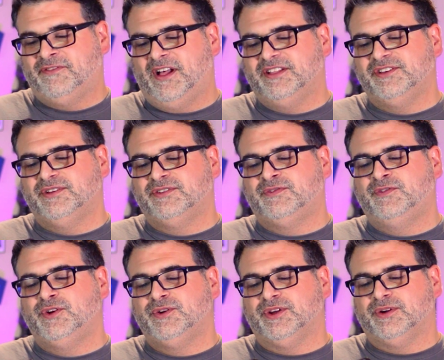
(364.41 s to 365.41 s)
If I'll use
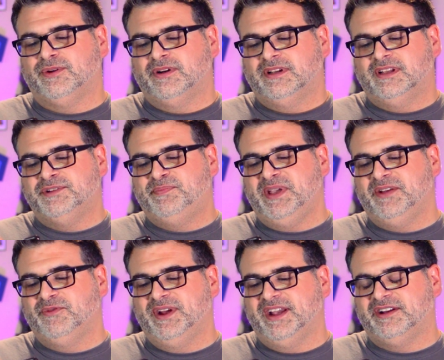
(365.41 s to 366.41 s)
voodoo to be
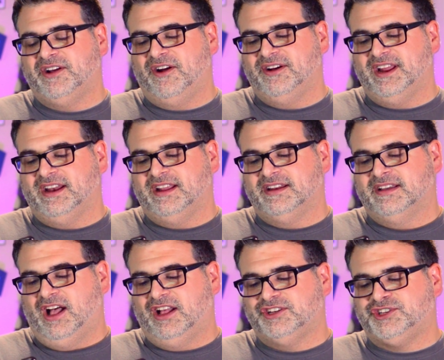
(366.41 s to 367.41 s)
reincarnated,
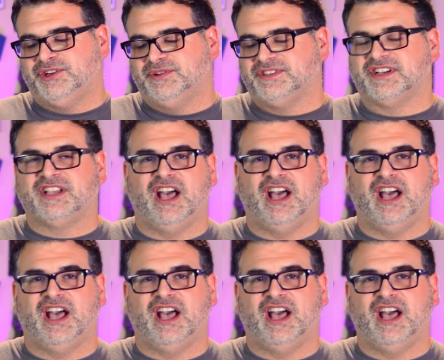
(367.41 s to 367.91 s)
I'll choose a